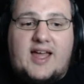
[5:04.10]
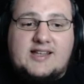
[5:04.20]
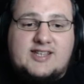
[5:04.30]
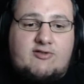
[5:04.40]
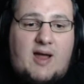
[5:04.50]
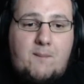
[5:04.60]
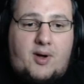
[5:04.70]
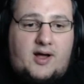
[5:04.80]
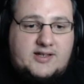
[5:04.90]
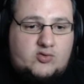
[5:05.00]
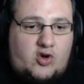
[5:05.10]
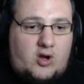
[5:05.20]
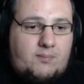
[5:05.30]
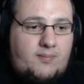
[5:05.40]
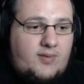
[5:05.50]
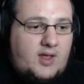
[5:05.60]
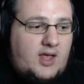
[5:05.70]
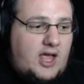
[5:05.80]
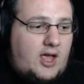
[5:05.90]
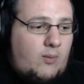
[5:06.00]
that to Grandpa's room
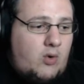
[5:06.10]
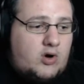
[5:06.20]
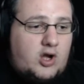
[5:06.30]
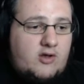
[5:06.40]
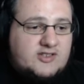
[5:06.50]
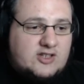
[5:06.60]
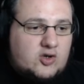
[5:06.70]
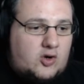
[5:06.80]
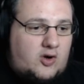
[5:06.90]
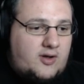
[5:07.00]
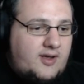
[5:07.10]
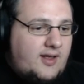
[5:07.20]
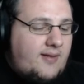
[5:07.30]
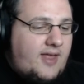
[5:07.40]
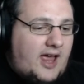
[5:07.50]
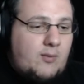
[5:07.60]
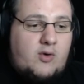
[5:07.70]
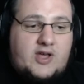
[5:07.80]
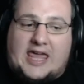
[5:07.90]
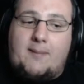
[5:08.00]
and we'll close the door. And
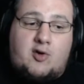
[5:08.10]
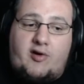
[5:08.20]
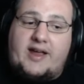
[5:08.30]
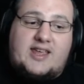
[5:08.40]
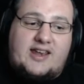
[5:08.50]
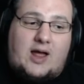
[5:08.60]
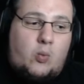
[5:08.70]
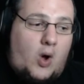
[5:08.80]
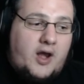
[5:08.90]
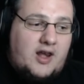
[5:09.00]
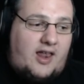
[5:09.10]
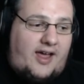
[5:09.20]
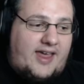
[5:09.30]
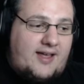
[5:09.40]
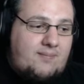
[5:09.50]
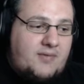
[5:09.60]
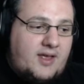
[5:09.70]
we'll keep cranking that one light.